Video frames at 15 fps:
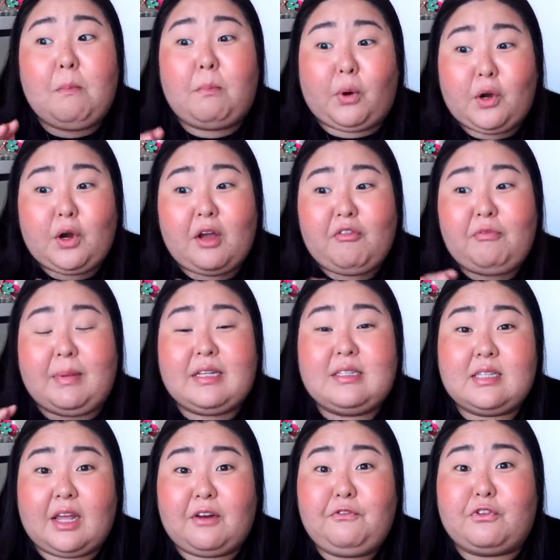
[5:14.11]
Burn off my
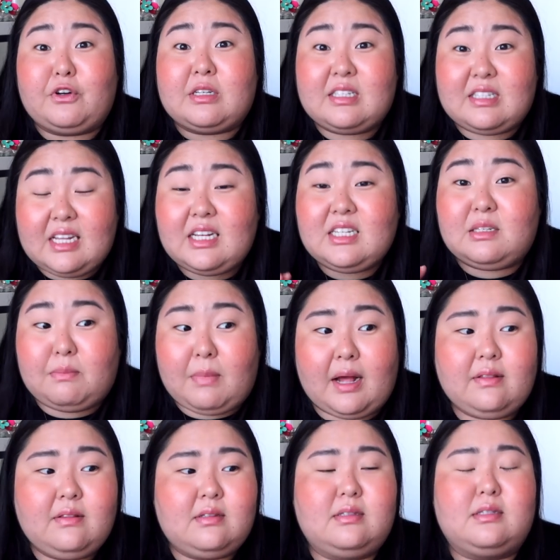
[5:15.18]
skin for 6
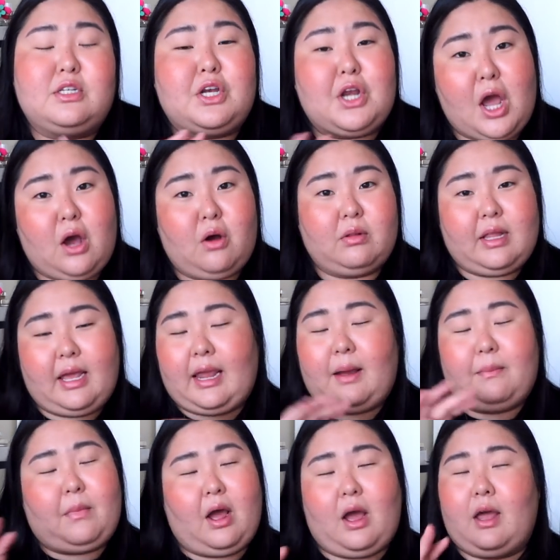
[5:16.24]
months? No, like,
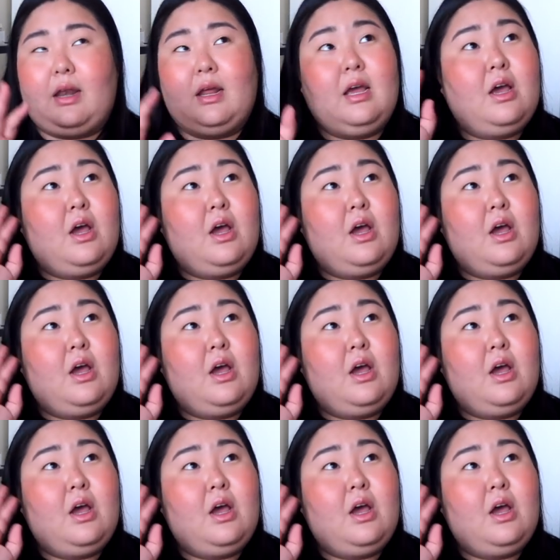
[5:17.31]
I'm not.